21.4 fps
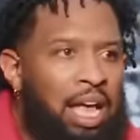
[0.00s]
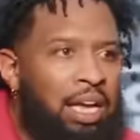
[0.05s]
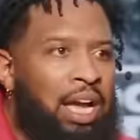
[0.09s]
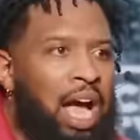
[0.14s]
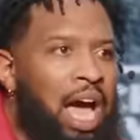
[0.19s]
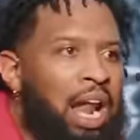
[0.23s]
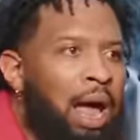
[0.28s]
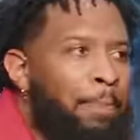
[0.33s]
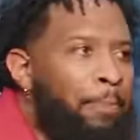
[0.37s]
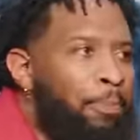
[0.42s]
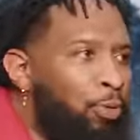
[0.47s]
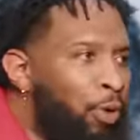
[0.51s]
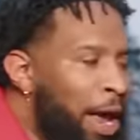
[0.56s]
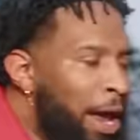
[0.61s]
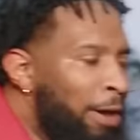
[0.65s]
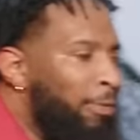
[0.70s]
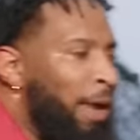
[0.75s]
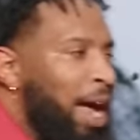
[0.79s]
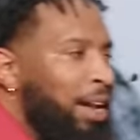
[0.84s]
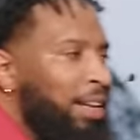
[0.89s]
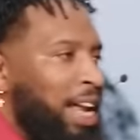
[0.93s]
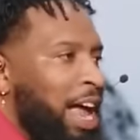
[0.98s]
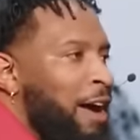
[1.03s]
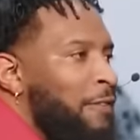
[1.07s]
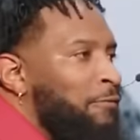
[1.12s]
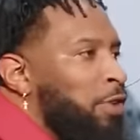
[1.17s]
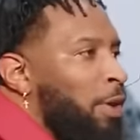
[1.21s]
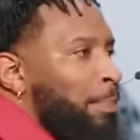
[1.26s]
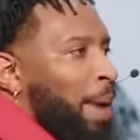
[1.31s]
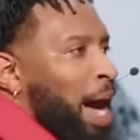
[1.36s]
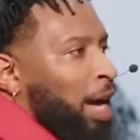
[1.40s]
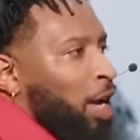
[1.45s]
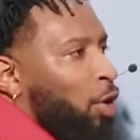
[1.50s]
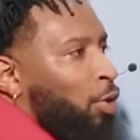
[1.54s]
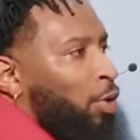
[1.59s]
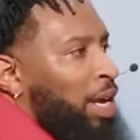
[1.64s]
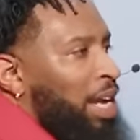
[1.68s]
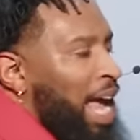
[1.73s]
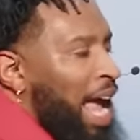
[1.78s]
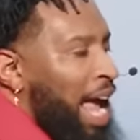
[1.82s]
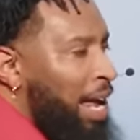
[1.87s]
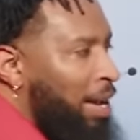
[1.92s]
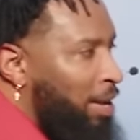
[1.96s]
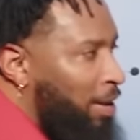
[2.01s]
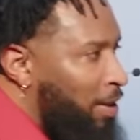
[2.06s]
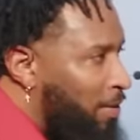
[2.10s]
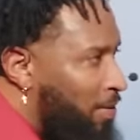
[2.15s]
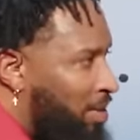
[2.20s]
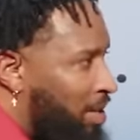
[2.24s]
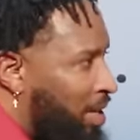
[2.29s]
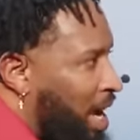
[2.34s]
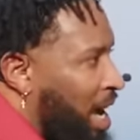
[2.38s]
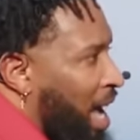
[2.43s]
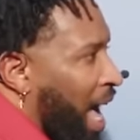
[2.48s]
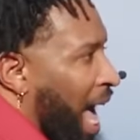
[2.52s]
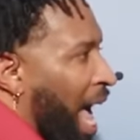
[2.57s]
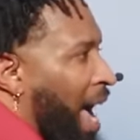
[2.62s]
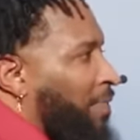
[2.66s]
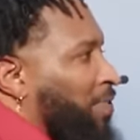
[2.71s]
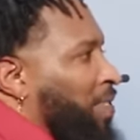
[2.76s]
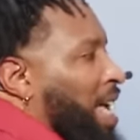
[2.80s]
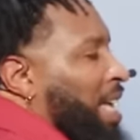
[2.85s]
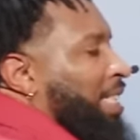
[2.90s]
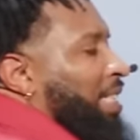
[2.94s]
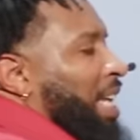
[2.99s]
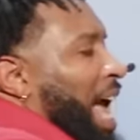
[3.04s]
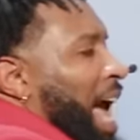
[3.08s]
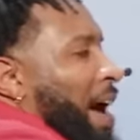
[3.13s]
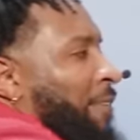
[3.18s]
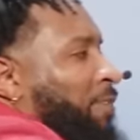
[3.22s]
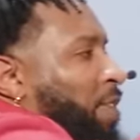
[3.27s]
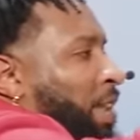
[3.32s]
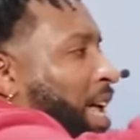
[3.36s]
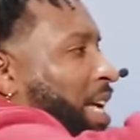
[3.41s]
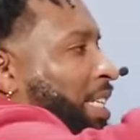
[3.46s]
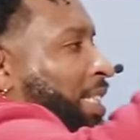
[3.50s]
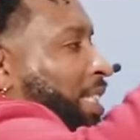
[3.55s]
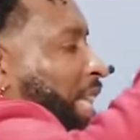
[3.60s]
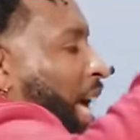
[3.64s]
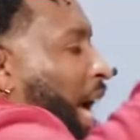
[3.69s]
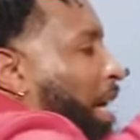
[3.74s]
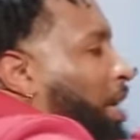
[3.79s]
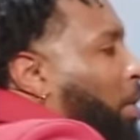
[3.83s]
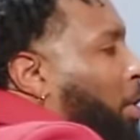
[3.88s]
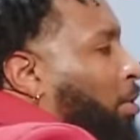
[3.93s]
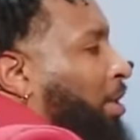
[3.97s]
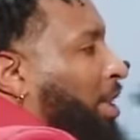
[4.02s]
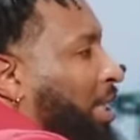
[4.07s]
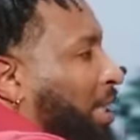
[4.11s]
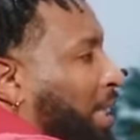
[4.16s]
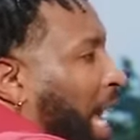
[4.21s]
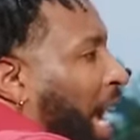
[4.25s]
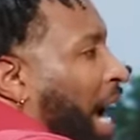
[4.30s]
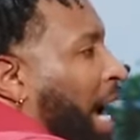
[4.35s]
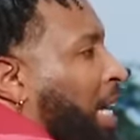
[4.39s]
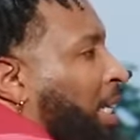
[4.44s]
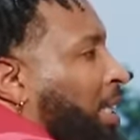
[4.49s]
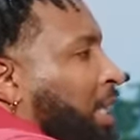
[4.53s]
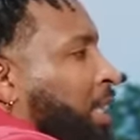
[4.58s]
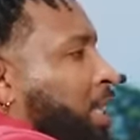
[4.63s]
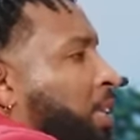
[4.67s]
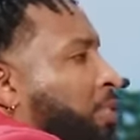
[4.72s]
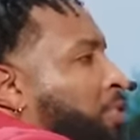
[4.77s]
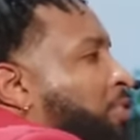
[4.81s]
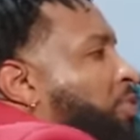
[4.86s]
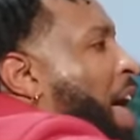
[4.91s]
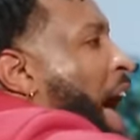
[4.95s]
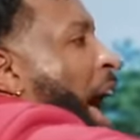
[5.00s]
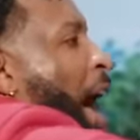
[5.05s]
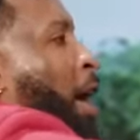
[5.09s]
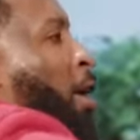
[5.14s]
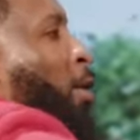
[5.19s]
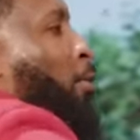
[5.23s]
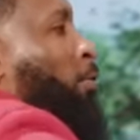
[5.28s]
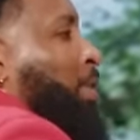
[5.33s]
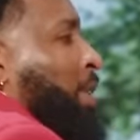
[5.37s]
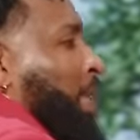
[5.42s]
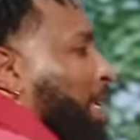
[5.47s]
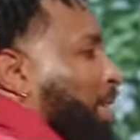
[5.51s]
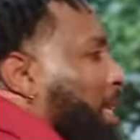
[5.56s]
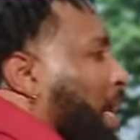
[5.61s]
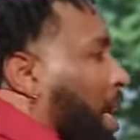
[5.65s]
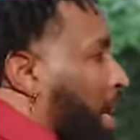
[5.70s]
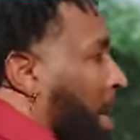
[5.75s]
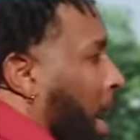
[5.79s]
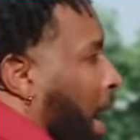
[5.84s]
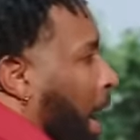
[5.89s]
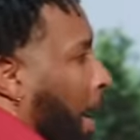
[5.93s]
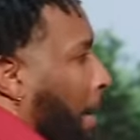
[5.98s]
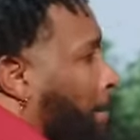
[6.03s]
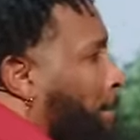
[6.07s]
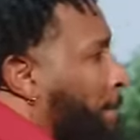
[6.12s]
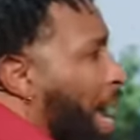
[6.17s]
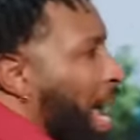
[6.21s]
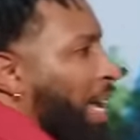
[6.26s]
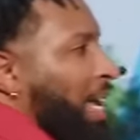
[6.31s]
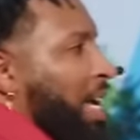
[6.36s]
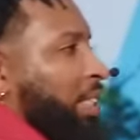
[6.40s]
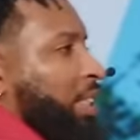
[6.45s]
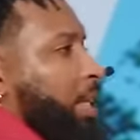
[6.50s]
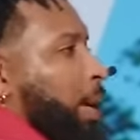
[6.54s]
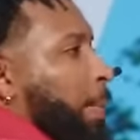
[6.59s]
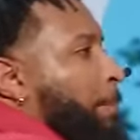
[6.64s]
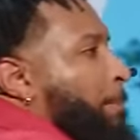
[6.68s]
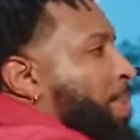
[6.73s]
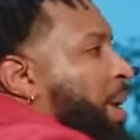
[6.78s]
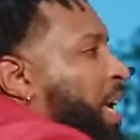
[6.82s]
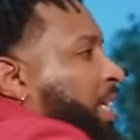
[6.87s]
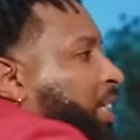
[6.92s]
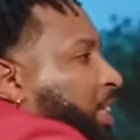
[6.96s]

God, I pray right now for my creatives after they, after they stand on stages of thousands and make it to big